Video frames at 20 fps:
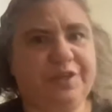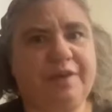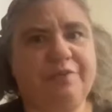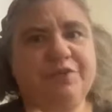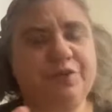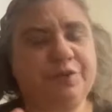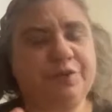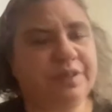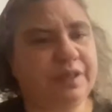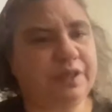I've
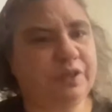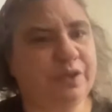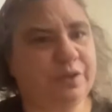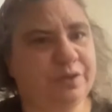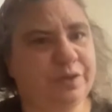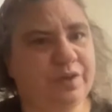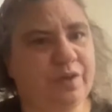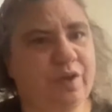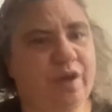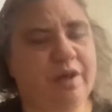certainly
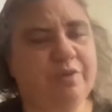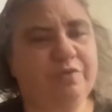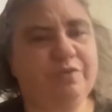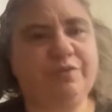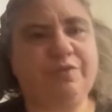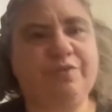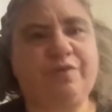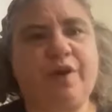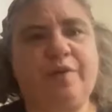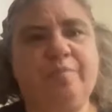learned a lot
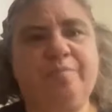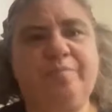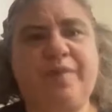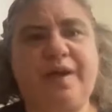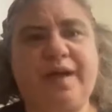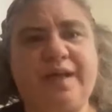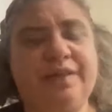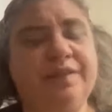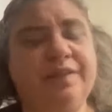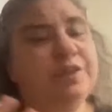from
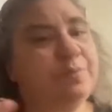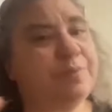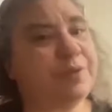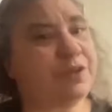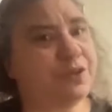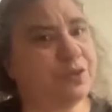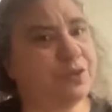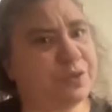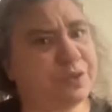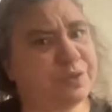Elizabeth
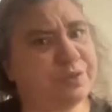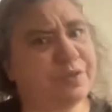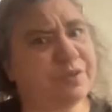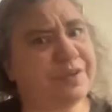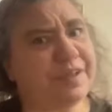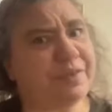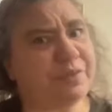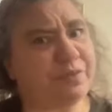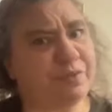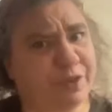Schussler
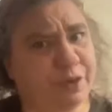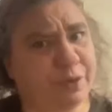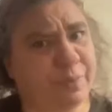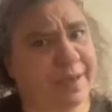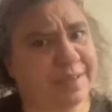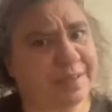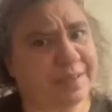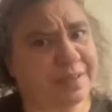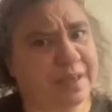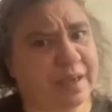
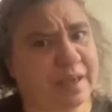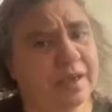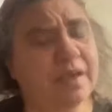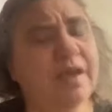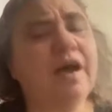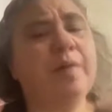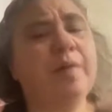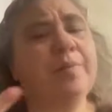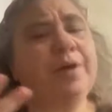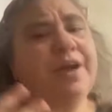Fiorenza
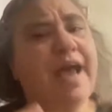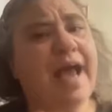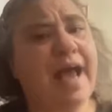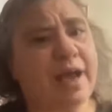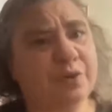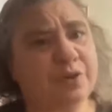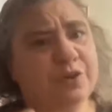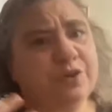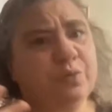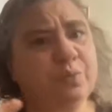about
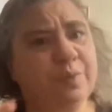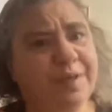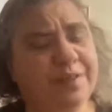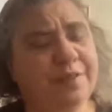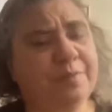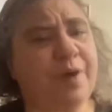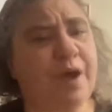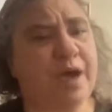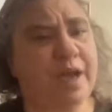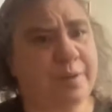how to read
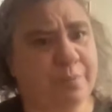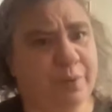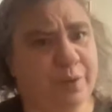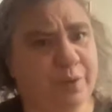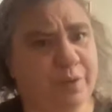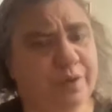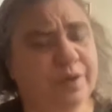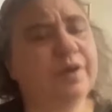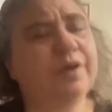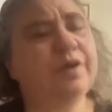the
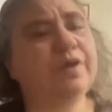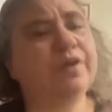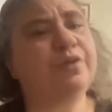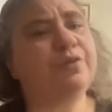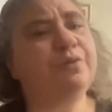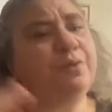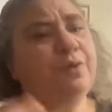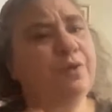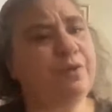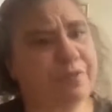Bible
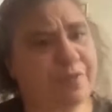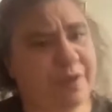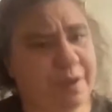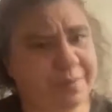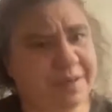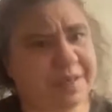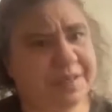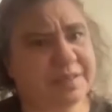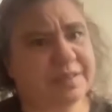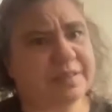through a
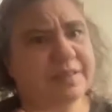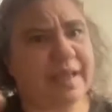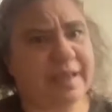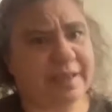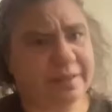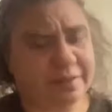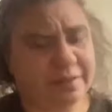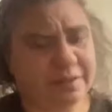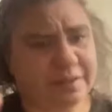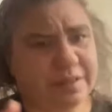feminist
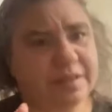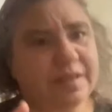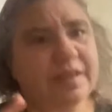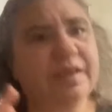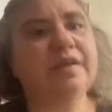lens,